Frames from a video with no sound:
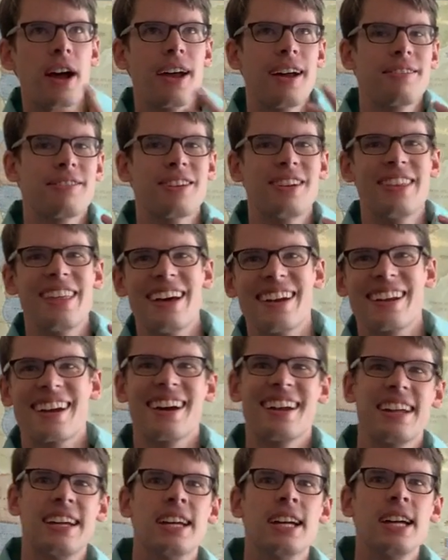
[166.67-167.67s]
after that
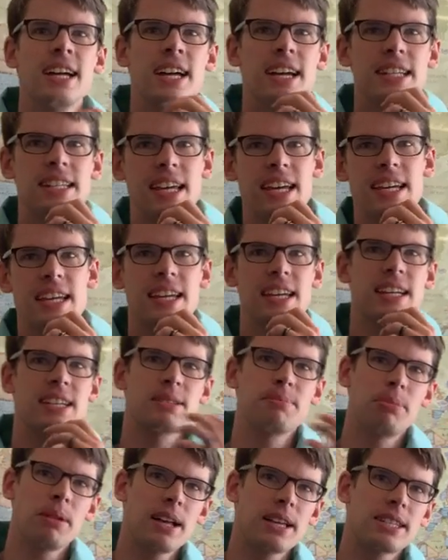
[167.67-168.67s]
kind of taking
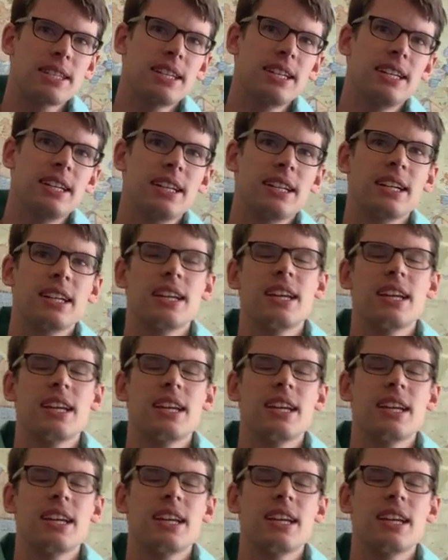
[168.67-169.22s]
his blessing